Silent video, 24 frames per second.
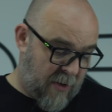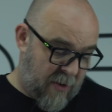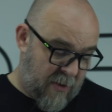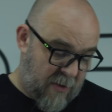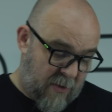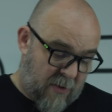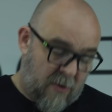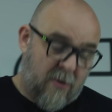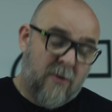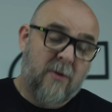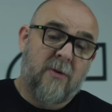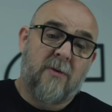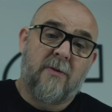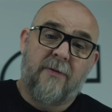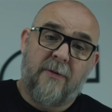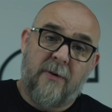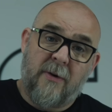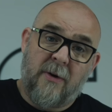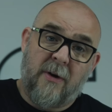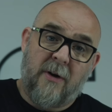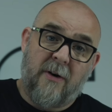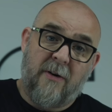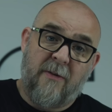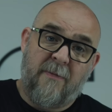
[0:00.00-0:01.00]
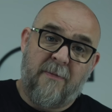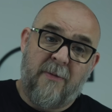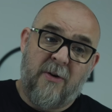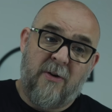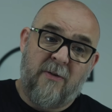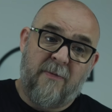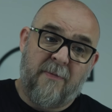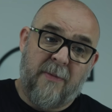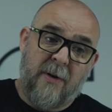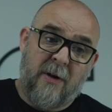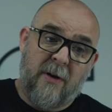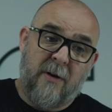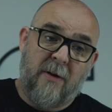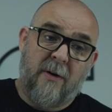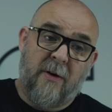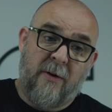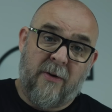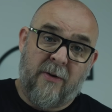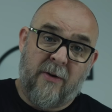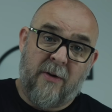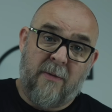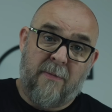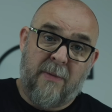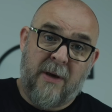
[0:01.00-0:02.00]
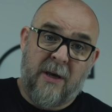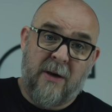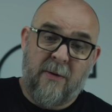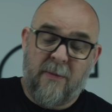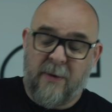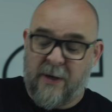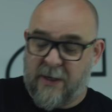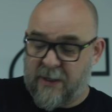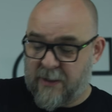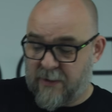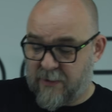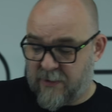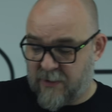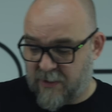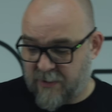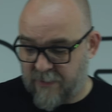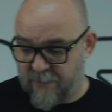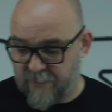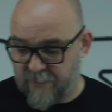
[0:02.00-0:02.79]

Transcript: an awful lot of movement on the bee wings.